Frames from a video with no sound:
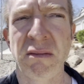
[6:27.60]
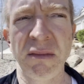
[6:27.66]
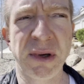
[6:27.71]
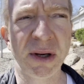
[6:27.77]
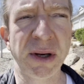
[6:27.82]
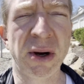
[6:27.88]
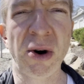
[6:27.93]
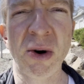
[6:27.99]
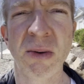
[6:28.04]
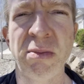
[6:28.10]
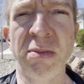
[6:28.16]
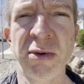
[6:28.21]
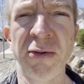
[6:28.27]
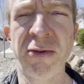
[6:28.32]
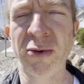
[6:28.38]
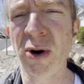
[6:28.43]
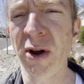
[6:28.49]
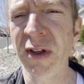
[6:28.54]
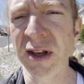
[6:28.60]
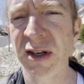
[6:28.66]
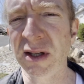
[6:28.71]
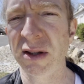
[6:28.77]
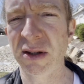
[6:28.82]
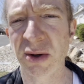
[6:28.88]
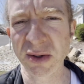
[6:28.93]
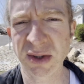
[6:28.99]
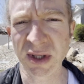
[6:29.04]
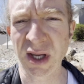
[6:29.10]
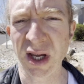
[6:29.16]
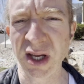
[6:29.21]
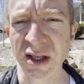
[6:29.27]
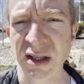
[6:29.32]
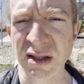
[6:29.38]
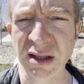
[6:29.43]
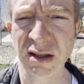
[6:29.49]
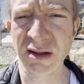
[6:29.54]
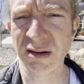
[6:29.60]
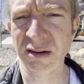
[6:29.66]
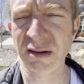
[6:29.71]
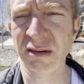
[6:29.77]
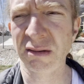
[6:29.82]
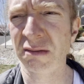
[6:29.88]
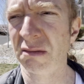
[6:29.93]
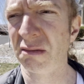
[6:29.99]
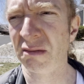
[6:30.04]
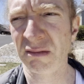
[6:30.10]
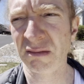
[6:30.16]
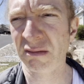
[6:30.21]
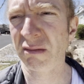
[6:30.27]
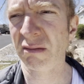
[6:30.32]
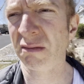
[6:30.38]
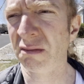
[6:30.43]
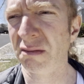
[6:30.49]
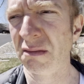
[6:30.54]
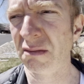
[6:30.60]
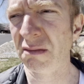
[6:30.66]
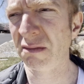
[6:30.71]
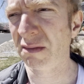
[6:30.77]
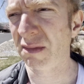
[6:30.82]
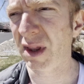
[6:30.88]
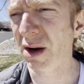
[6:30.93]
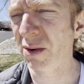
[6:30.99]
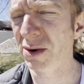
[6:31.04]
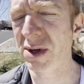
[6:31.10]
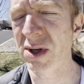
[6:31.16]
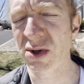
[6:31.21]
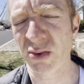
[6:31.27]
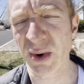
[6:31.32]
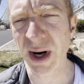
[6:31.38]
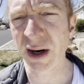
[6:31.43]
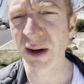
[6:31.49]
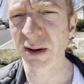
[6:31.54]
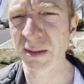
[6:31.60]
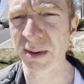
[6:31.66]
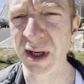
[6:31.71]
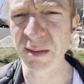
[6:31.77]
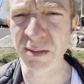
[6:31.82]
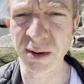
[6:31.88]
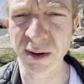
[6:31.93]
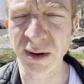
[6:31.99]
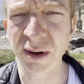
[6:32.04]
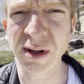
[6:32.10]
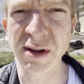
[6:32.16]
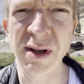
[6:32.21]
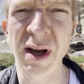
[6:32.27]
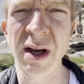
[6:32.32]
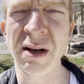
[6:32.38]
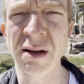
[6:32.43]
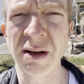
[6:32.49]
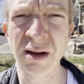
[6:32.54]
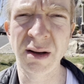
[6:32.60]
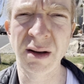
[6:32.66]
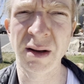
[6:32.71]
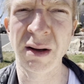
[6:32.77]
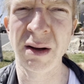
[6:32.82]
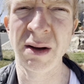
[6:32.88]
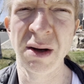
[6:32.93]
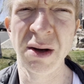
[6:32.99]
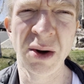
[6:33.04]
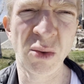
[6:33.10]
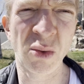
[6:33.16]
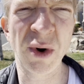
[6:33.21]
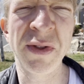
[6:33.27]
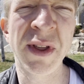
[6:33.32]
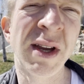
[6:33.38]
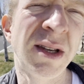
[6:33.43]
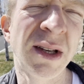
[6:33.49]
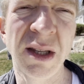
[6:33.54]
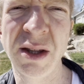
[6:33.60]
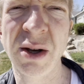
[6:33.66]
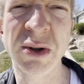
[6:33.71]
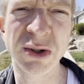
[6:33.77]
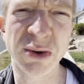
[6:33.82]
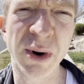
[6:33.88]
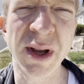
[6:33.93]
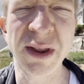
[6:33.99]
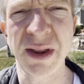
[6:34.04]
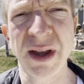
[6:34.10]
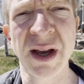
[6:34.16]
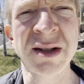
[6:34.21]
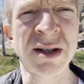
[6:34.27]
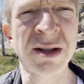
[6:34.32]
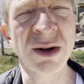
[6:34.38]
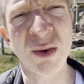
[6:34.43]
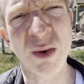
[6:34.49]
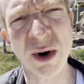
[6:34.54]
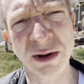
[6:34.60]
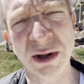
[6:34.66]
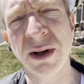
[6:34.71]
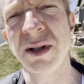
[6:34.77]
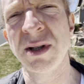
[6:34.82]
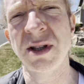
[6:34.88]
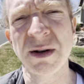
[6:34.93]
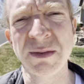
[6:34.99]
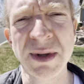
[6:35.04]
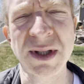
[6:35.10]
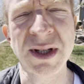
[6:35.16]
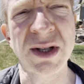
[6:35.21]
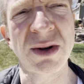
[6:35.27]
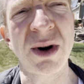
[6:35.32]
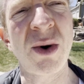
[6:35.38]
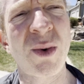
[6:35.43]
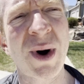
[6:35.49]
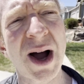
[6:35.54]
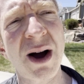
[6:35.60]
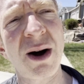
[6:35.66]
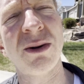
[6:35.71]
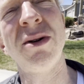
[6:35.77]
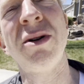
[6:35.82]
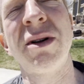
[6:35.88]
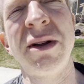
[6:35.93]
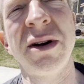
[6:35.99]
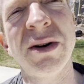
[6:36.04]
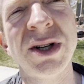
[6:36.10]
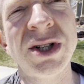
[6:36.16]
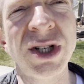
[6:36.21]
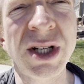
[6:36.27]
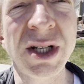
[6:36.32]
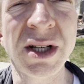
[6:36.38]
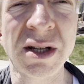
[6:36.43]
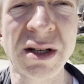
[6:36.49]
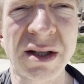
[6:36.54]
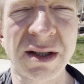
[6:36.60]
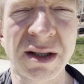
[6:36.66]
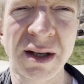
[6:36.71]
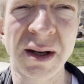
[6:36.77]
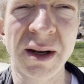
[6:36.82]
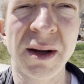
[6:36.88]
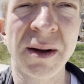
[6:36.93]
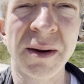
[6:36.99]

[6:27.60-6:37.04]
you know, before they did those things, they were just regular people. And then when they did those great things and the world looks at them and says, oh, wow, look, they're a genius.